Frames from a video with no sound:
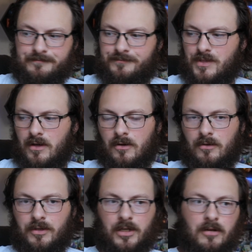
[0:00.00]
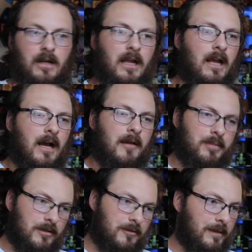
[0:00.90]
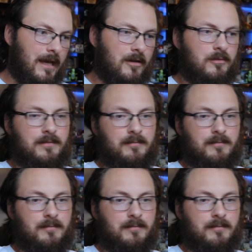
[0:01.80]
So, you know, I piddle paddle with